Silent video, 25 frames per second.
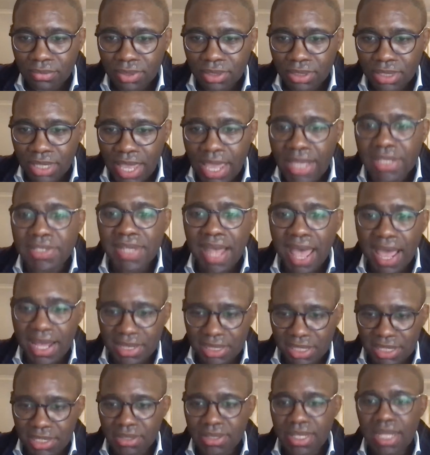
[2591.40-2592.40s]

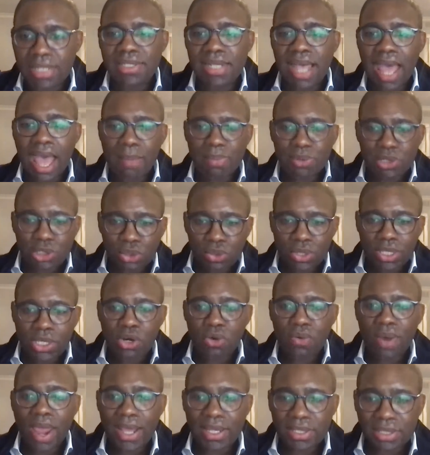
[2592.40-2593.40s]
Exactly, that's absolutely
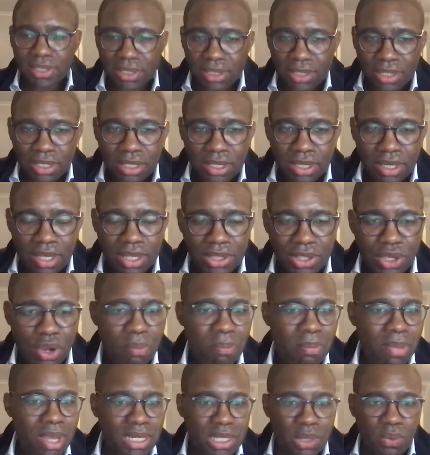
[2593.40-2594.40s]
correct. There
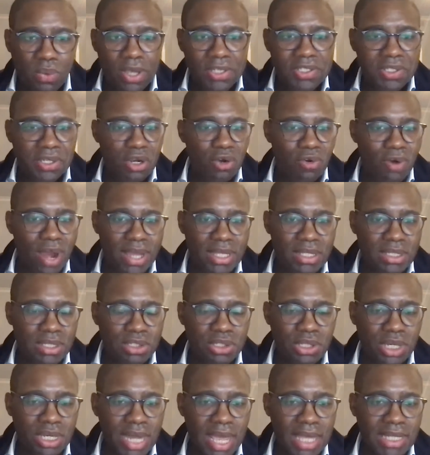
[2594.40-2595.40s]
are many ways to
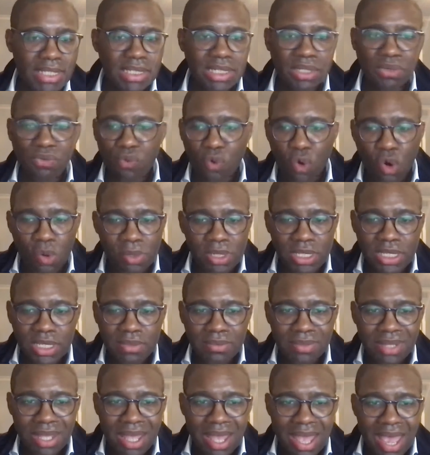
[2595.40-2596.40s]
connect informally,
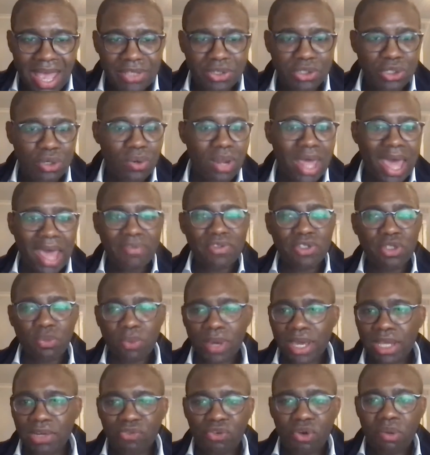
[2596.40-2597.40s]
and you don't have to
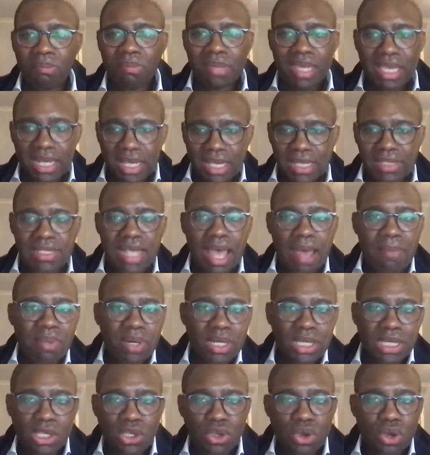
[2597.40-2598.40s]
wait for meetings
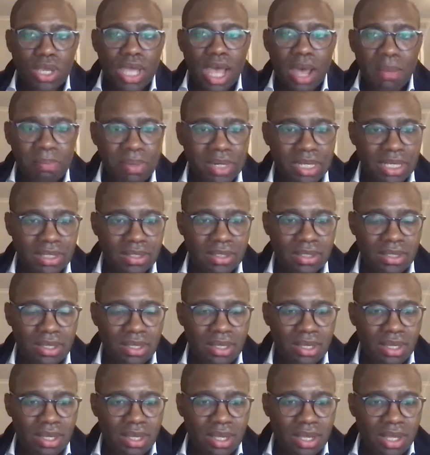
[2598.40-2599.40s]
happening in your company
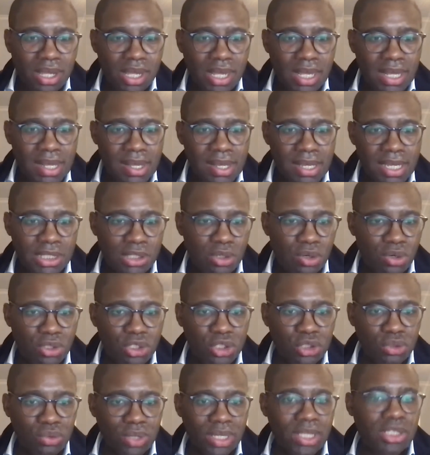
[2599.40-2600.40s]
in order
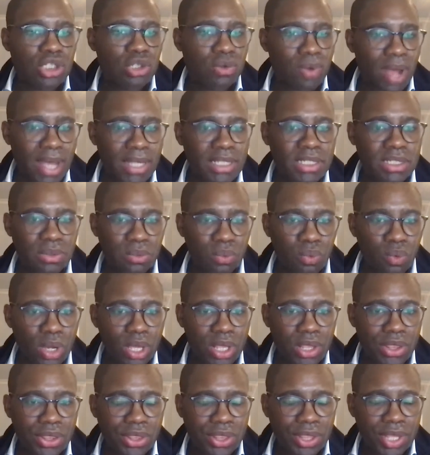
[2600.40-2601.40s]
to interact
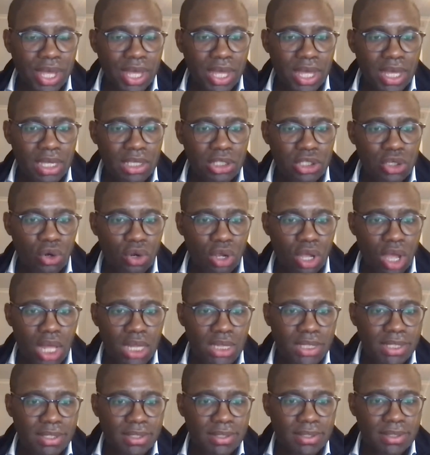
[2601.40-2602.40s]
with your
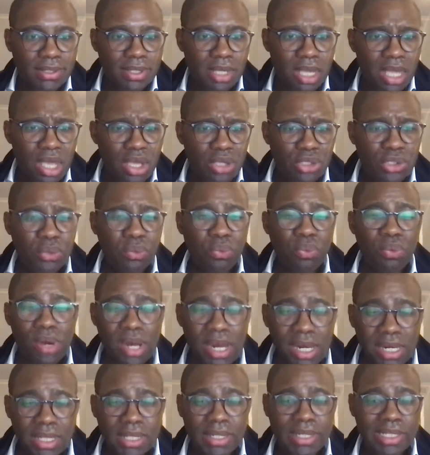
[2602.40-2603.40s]
colleagues. You
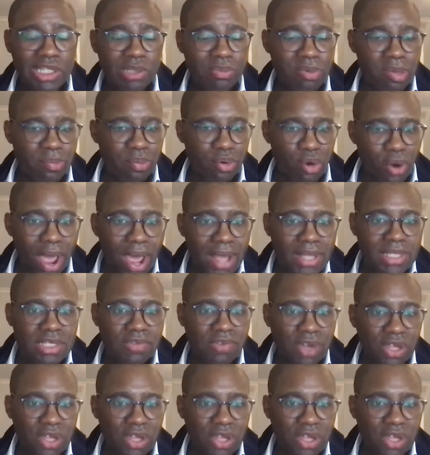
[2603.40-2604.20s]
really need to be proactive.